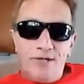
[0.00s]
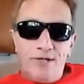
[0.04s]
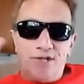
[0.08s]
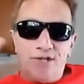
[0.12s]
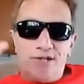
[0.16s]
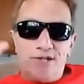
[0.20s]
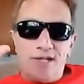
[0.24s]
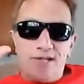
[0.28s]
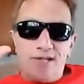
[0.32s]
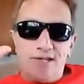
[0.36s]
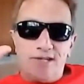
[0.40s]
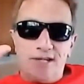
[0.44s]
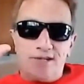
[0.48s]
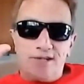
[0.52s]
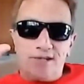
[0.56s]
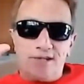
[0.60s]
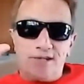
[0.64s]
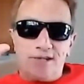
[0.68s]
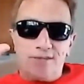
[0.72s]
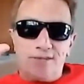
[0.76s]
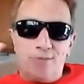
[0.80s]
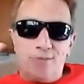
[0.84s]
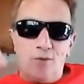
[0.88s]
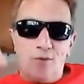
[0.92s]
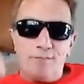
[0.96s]
She says he
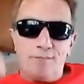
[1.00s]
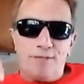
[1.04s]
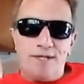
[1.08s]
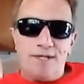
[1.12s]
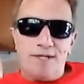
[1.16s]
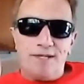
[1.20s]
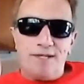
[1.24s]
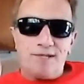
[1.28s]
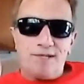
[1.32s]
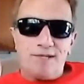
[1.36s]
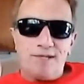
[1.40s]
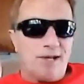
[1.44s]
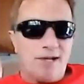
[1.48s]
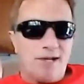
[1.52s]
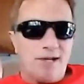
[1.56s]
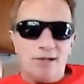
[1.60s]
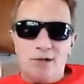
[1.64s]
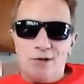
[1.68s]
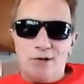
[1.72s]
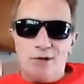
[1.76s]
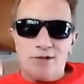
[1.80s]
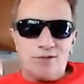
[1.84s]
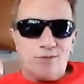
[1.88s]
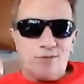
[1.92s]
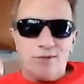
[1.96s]
has a small penis, not
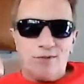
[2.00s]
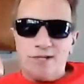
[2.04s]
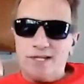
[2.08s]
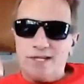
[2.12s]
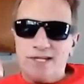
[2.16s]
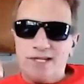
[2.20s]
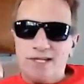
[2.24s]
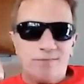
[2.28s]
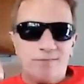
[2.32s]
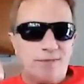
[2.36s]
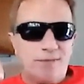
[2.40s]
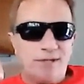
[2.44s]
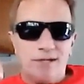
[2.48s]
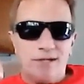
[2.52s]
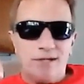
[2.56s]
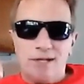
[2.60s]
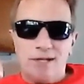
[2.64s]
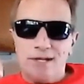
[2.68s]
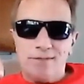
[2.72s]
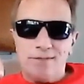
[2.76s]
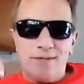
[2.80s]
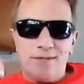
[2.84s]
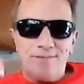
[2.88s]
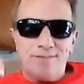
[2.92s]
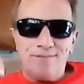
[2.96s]
a large one like he's been
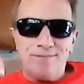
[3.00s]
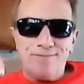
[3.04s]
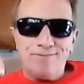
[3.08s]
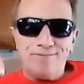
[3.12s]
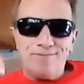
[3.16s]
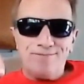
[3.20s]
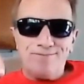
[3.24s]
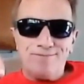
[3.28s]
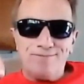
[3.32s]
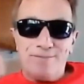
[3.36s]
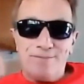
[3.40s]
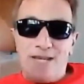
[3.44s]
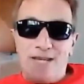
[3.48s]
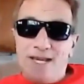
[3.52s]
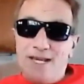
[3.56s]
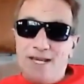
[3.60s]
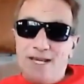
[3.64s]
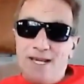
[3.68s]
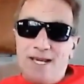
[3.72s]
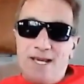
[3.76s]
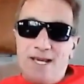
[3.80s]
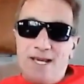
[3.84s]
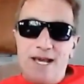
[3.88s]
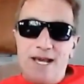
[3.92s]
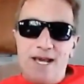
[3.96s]
claiming.
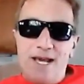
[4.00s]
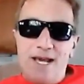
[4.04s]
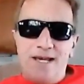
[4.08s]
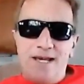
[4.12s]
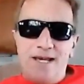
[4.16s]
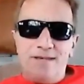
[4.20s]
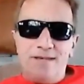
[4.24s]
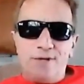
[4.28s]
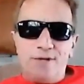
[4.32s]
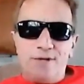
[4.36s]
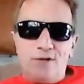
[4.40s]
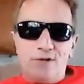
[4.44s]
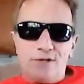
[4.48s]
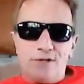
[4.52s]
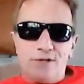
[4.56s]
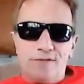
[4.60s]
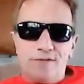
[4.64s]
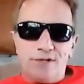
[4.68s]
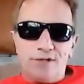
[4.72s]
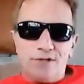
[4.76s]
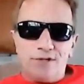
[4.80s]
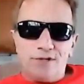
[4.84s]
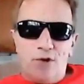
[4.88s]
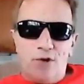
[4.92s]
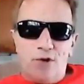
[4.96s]
And
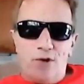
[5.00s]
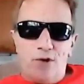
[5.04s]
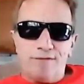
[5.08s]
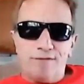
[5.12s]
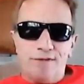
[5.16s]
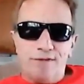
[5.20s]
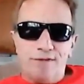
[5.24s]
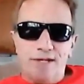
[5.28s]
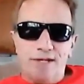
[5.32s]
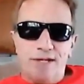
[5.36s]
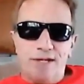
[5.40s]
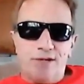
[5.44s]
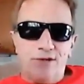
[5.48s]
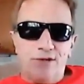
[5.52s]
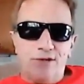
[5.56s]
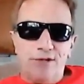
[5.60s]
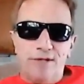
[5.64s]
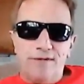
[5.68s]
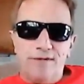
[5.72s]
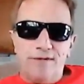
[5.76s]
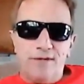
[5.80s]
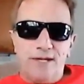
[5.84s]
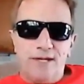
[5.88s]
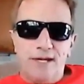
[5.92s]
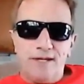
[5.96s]
because of his coughing, he
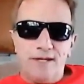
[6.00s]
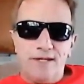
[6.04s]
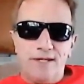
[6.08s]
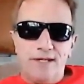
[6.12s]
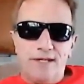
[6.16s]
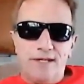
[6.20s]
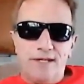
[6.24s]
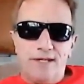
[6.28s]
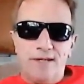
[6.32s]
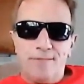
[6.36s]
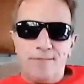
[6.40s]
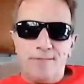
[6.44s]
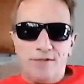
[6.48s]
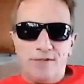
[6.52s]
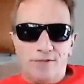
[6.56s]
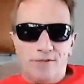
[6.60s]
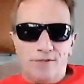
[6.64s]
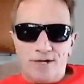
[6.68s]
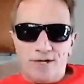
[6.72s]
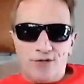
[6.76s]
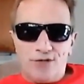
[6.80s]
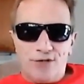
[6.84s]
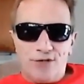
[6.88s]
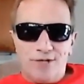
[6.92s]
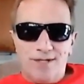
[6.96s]
couldn't even get and keep an
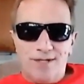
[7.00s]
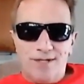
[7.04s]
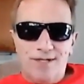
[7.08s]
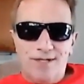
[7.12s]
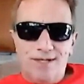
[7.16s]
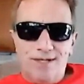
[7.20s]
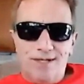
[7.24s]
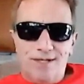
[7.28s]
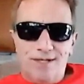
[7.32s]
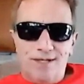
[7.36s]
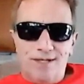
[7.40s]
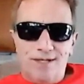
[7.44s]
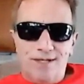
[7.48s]
erection.